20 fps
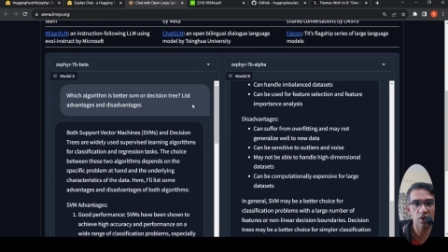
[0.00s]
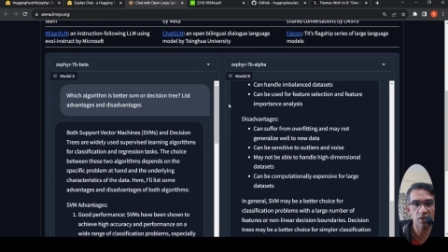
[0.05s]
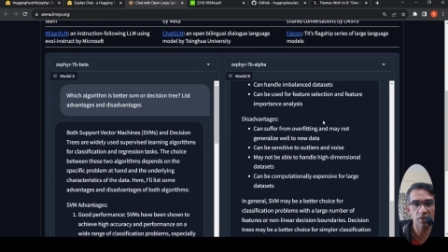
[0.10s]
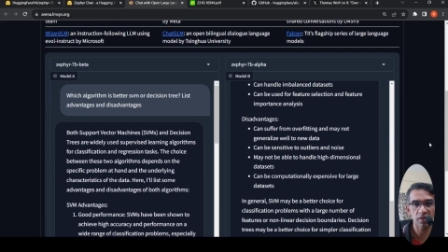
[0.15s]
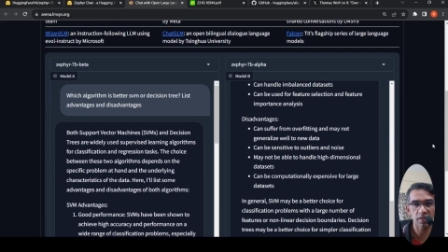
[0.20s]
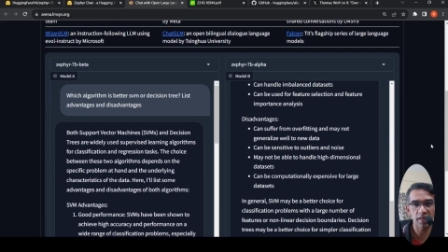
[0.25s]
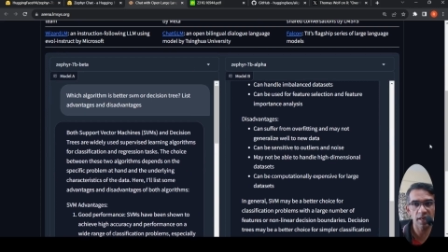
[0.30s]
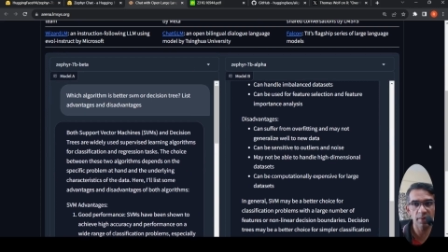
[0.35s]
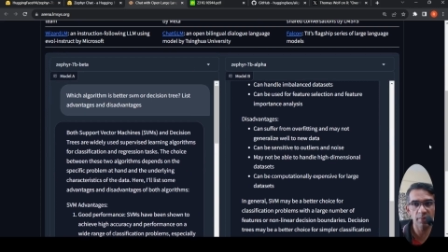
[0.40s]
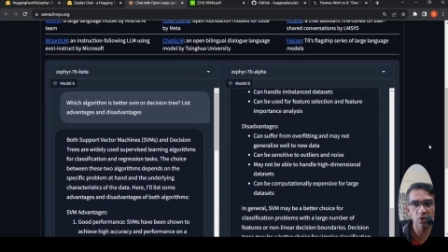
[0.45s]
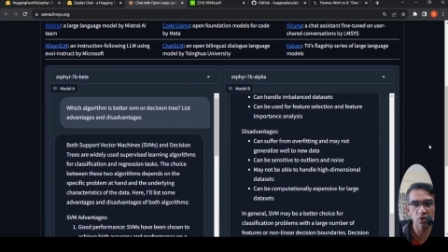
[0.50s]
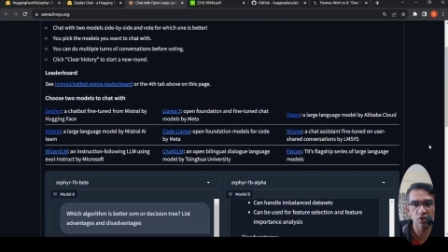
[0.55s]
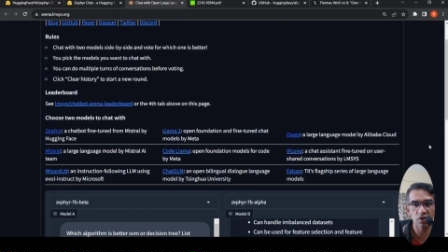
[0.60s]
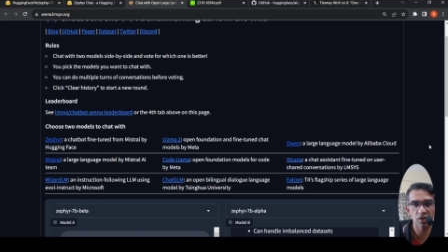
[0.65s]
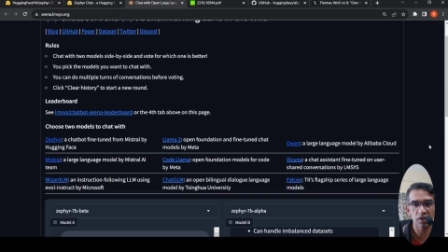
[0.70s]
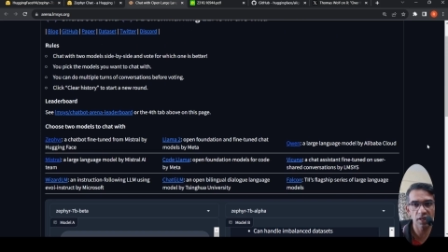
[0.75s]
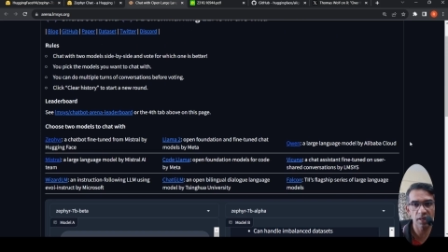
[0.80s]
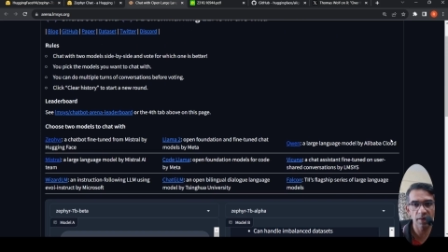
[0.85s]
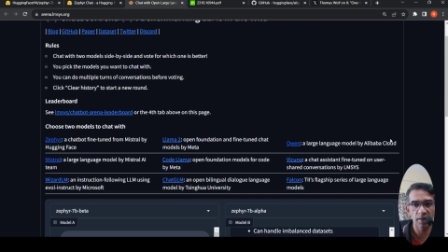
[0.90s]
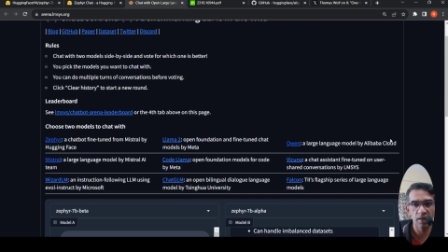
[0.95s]
the same
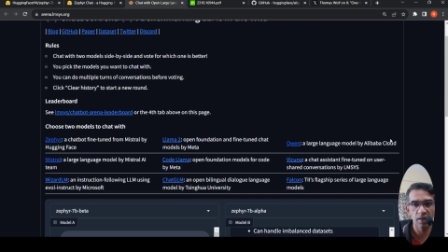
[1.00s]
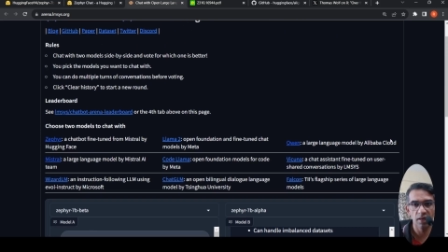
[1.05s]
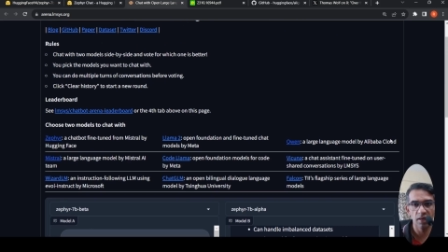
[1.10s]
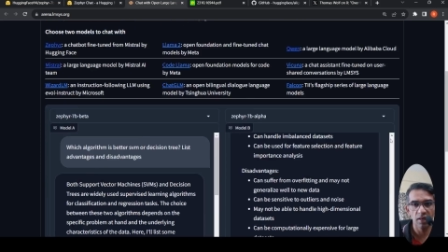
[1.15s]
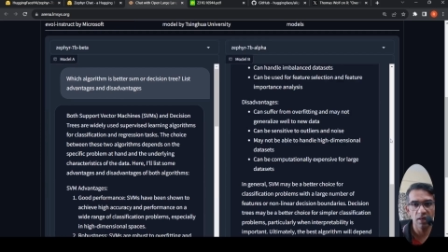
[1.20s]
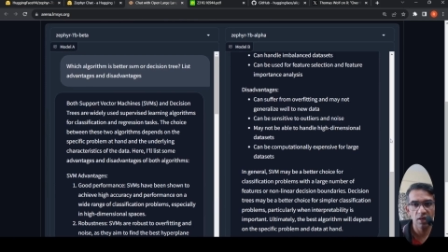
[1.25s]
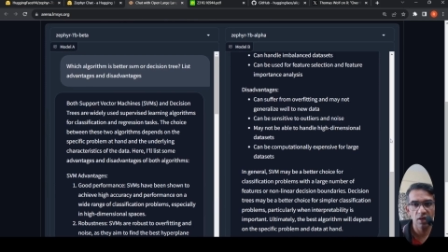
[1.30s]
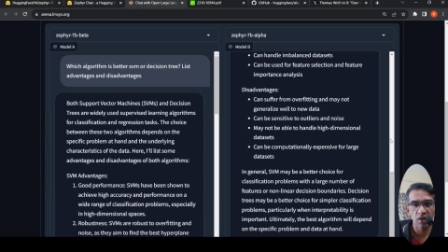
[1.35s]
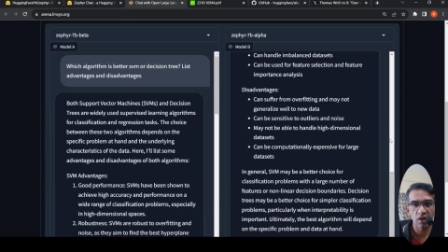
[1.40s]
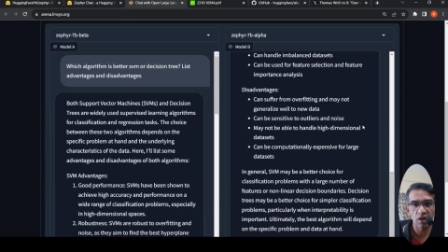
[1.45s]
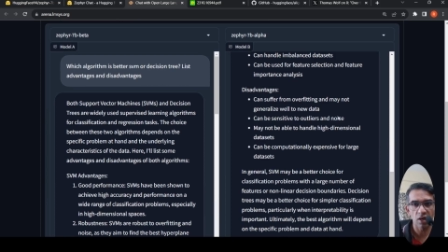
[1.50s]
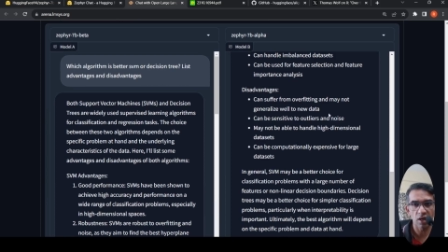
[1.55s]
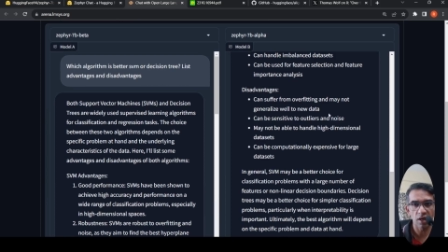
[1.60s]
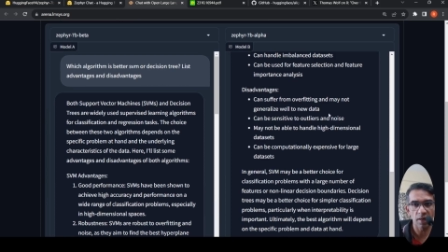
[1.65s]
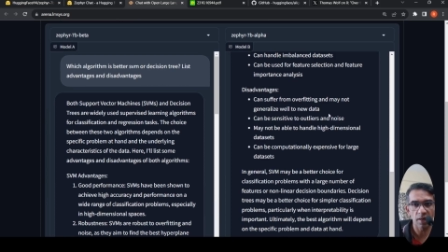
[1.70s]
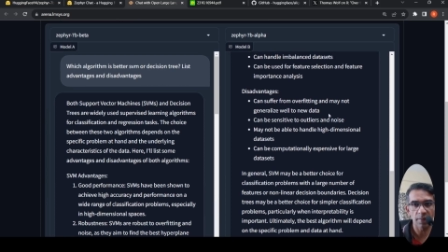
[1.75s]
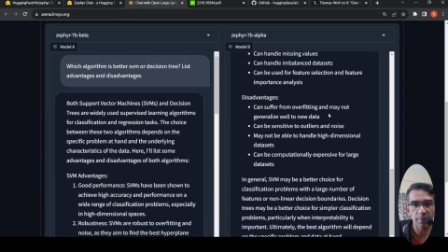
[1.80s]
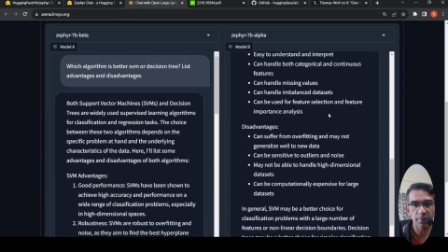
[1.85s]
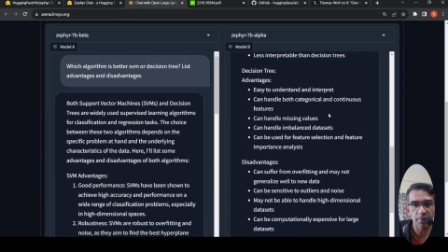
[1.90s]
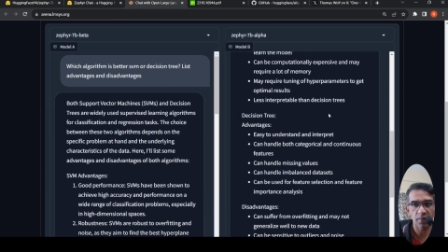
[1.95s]
question
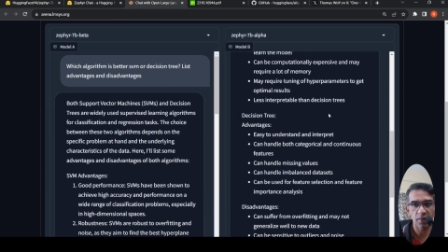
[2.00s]
uh,